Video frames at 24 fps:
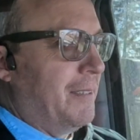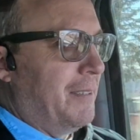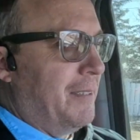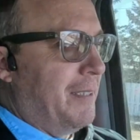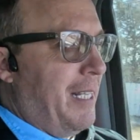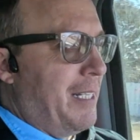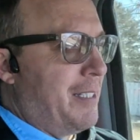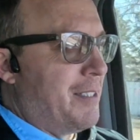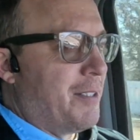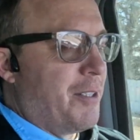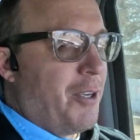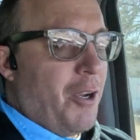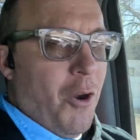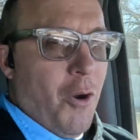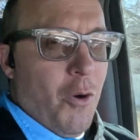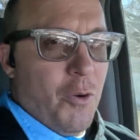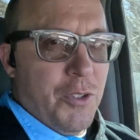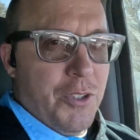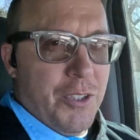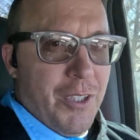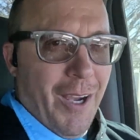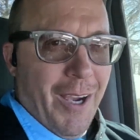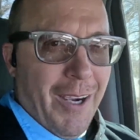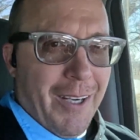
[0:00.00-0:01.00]
Let's
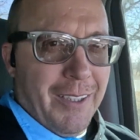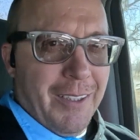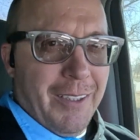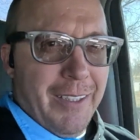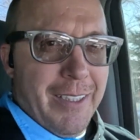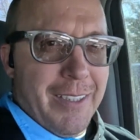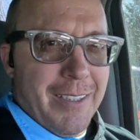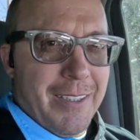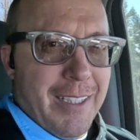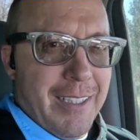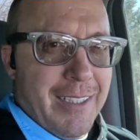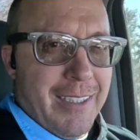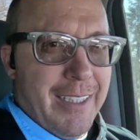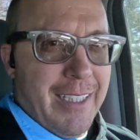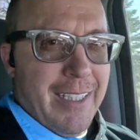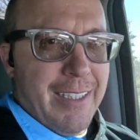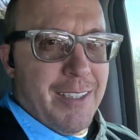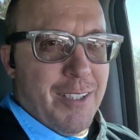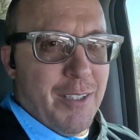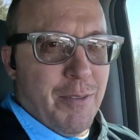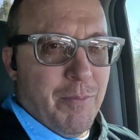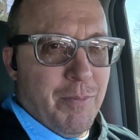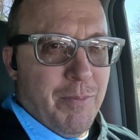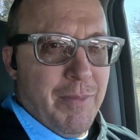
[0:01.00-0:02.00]
go ductless. Let's
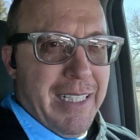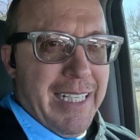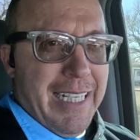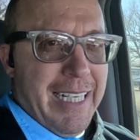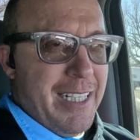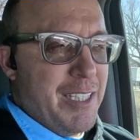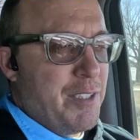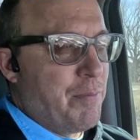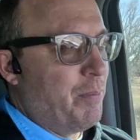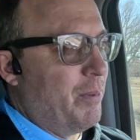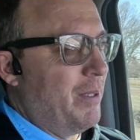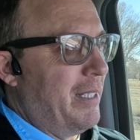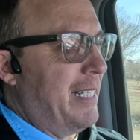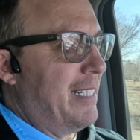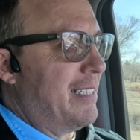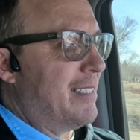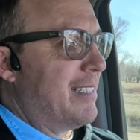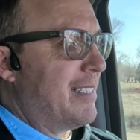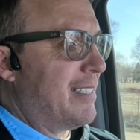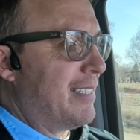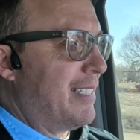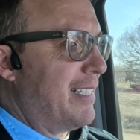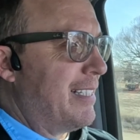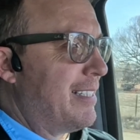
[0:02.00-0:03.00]
get some mini
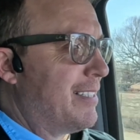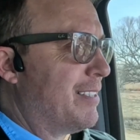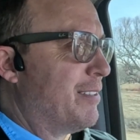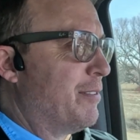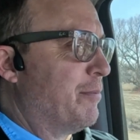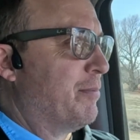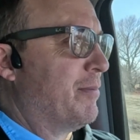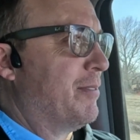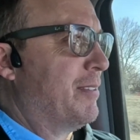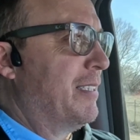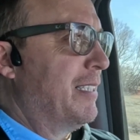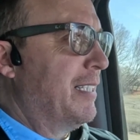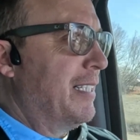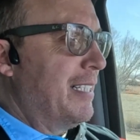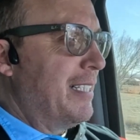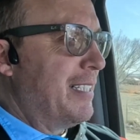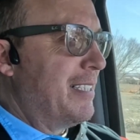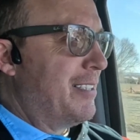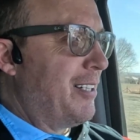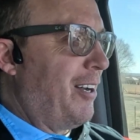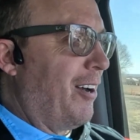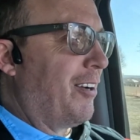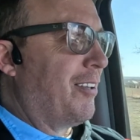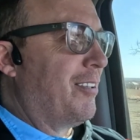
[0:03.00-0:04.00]
splits. Let's get some
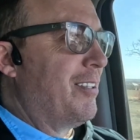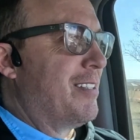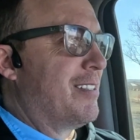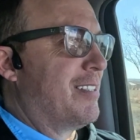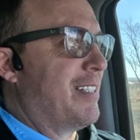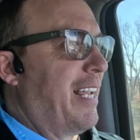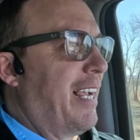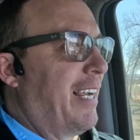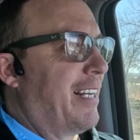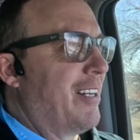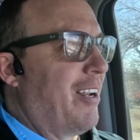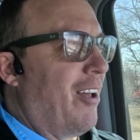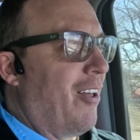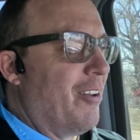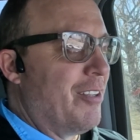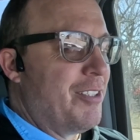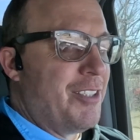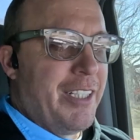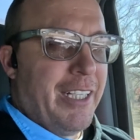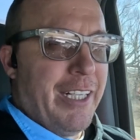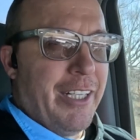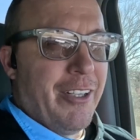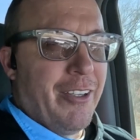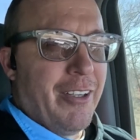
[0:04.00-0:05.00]
ductless
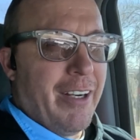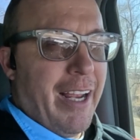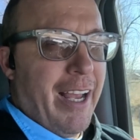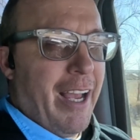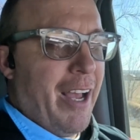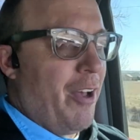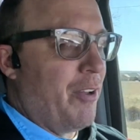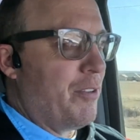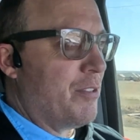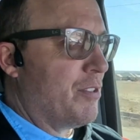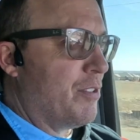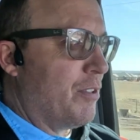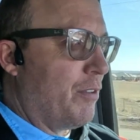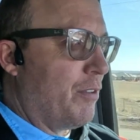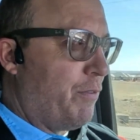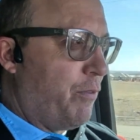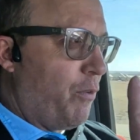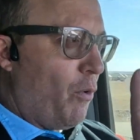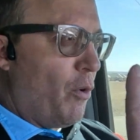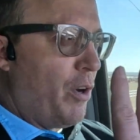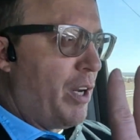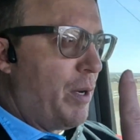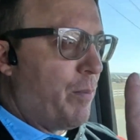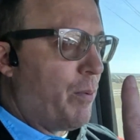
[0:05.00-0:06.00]
technology in your house. They're
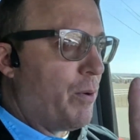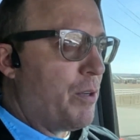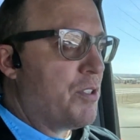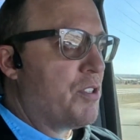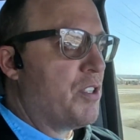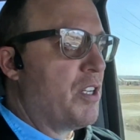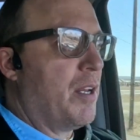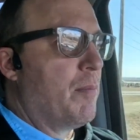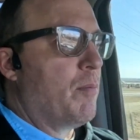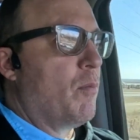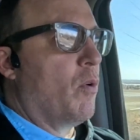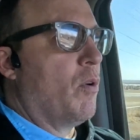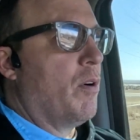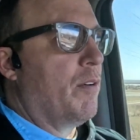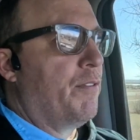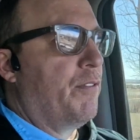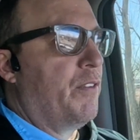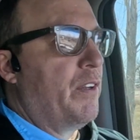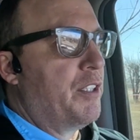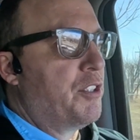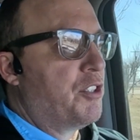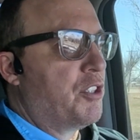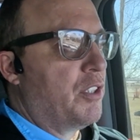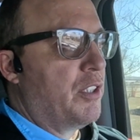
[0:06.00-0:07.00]
40% more
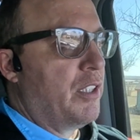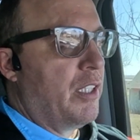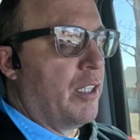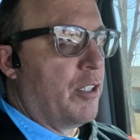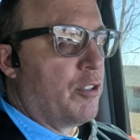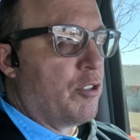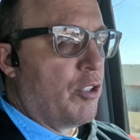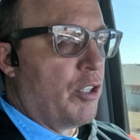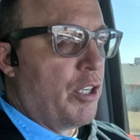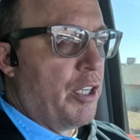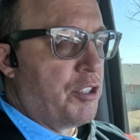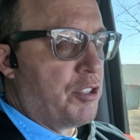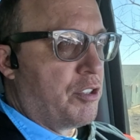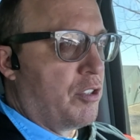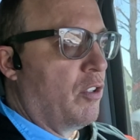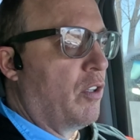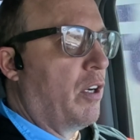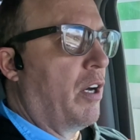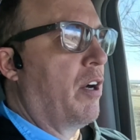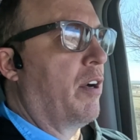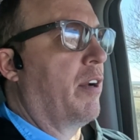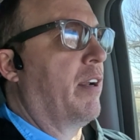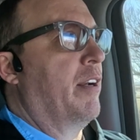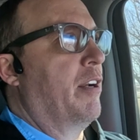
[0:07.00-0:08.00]
efficient than a traditional
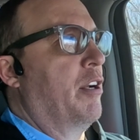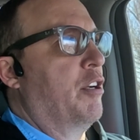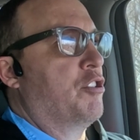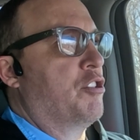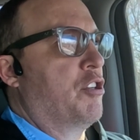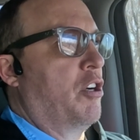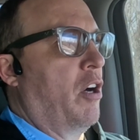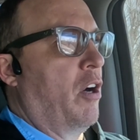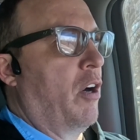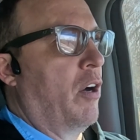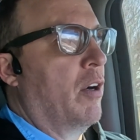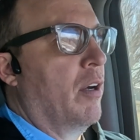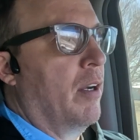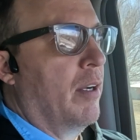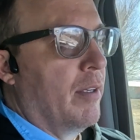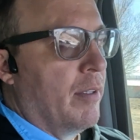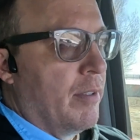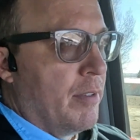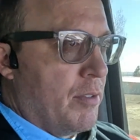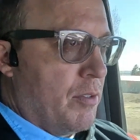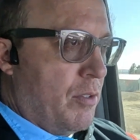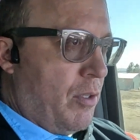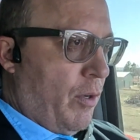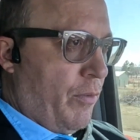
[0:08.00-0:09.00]
air conditioner.
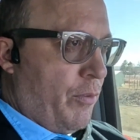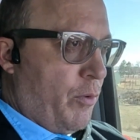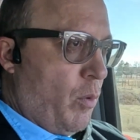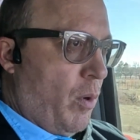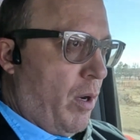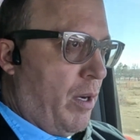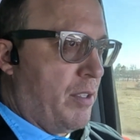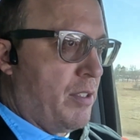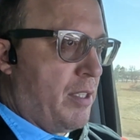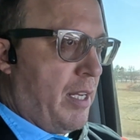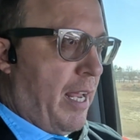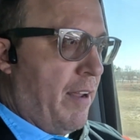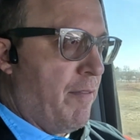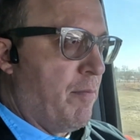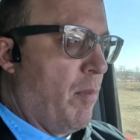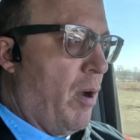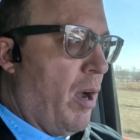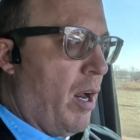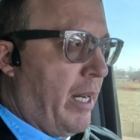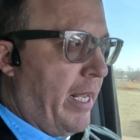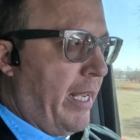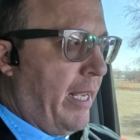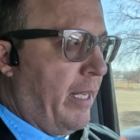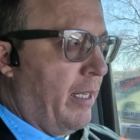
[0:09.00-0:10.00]
So if you wanna save
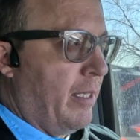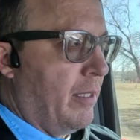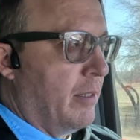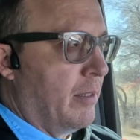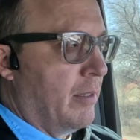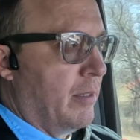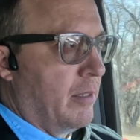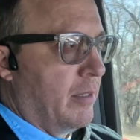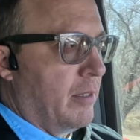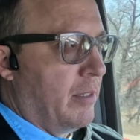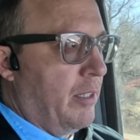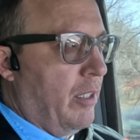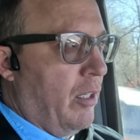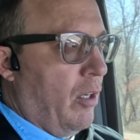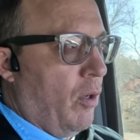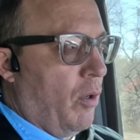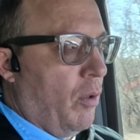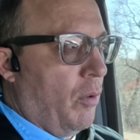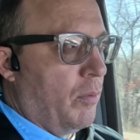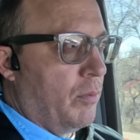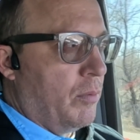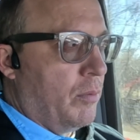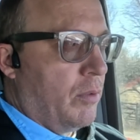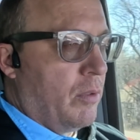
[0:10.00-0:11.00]
money, you
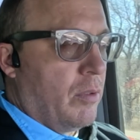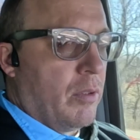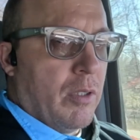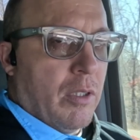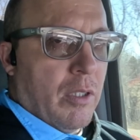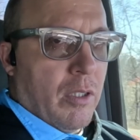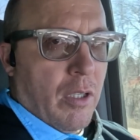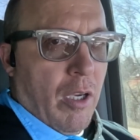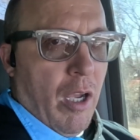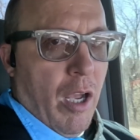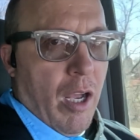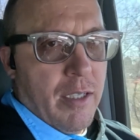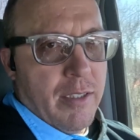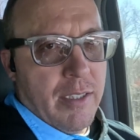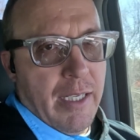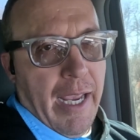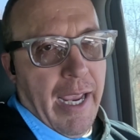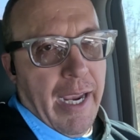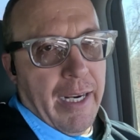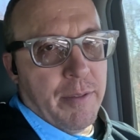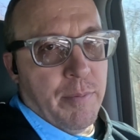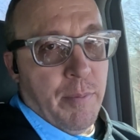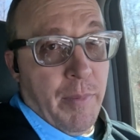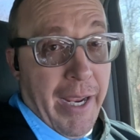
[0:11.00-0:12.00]
know,
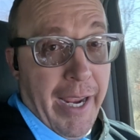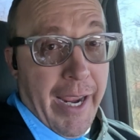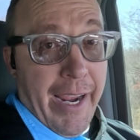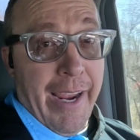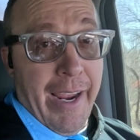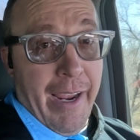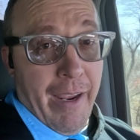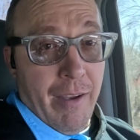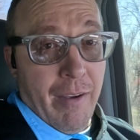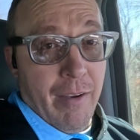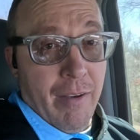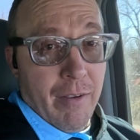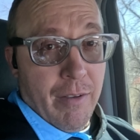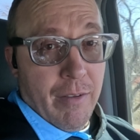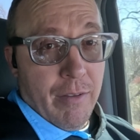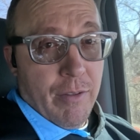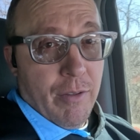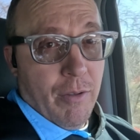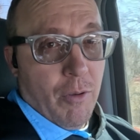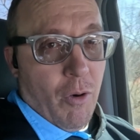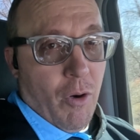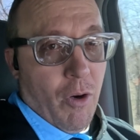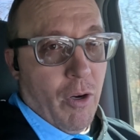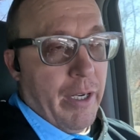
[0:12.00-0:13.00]
contact me
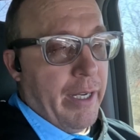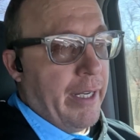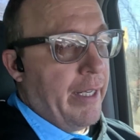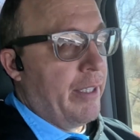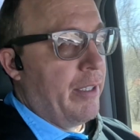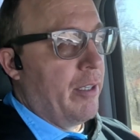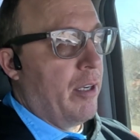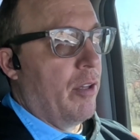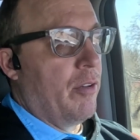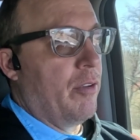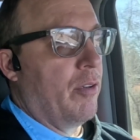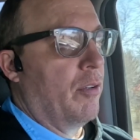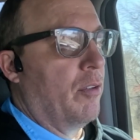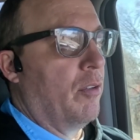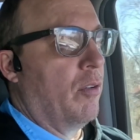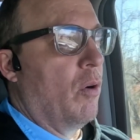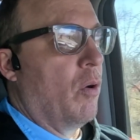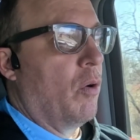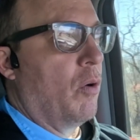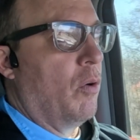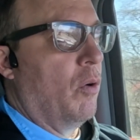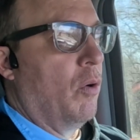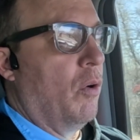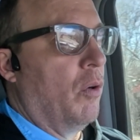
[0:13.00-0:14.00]
or any other
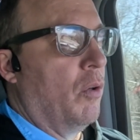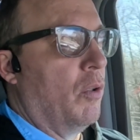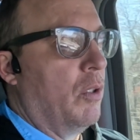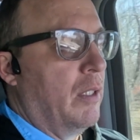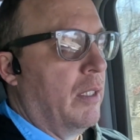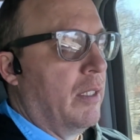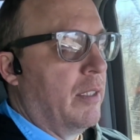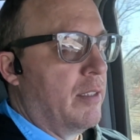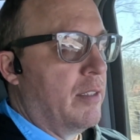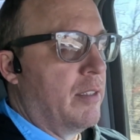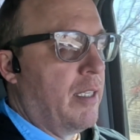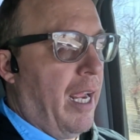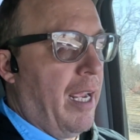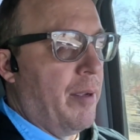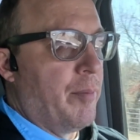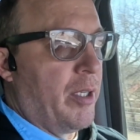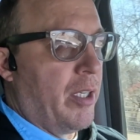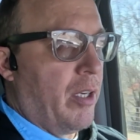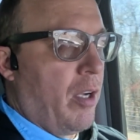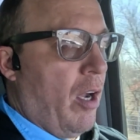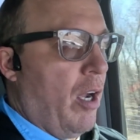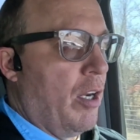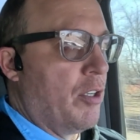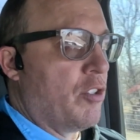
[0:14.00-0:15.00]
local
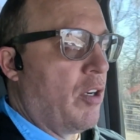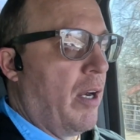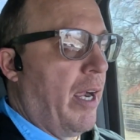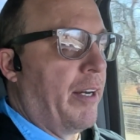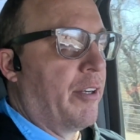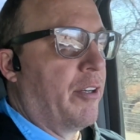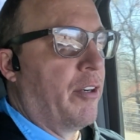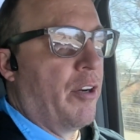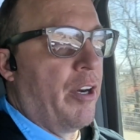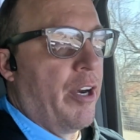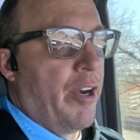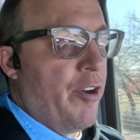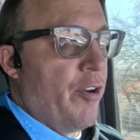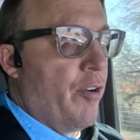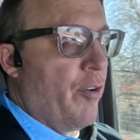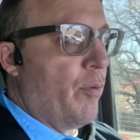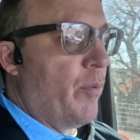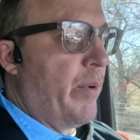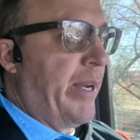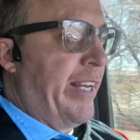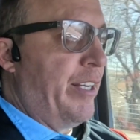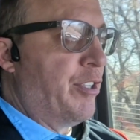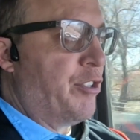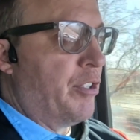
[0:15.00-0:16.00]
diamond contractor in your
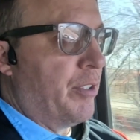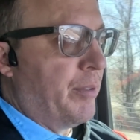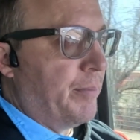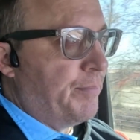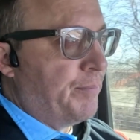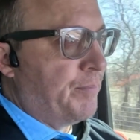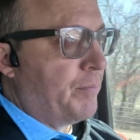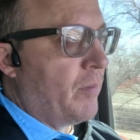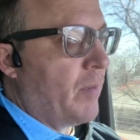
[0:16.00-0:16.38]
region.